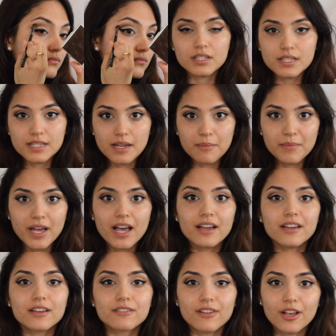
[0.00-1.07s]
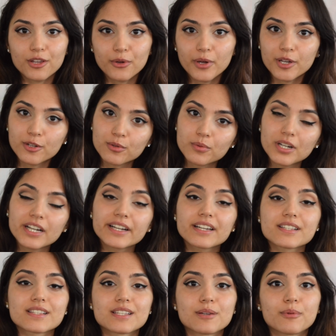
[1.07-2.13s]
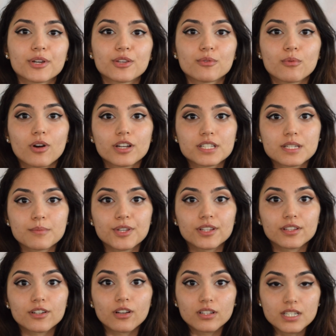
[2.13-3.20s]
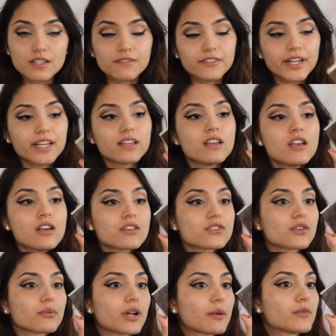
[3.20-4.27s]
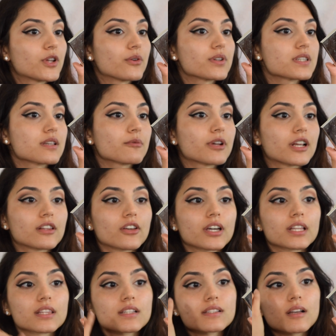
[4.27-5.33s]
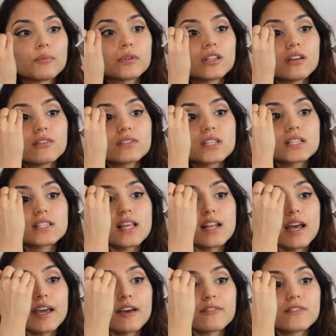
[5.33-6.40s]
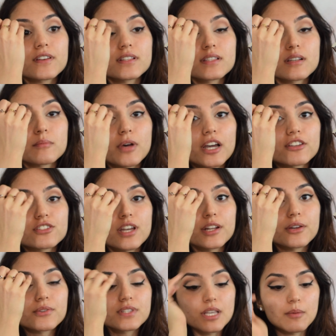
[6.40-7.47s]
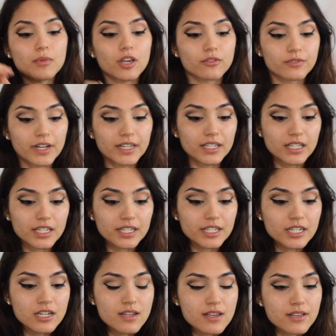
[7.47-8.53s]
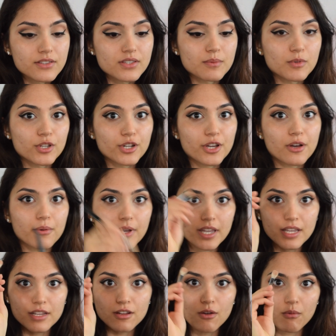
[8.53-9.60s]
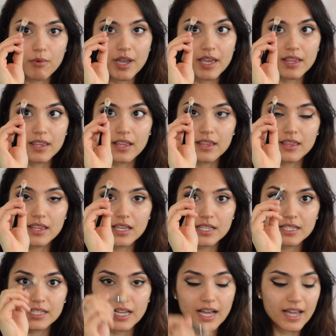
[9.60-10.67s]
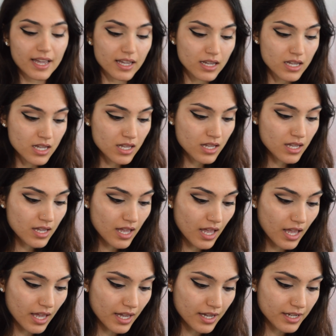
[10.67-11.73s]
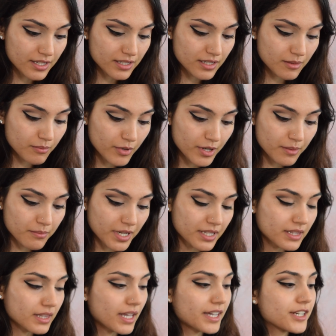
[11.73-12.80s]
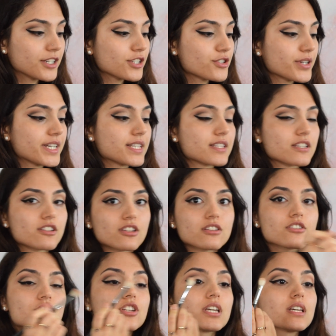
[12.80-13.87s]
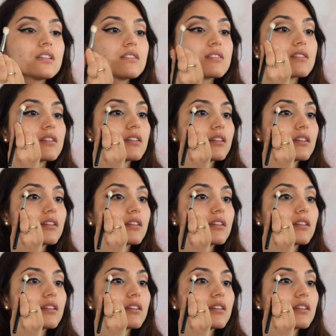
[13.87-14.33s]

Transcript: Step back, evaluate your work, see what you want to be a little different. So what I'm noticing when I look at this up close is that I have some eyeshadow skipping right here. So I'm going to go in with this guy and put my lighter transition shades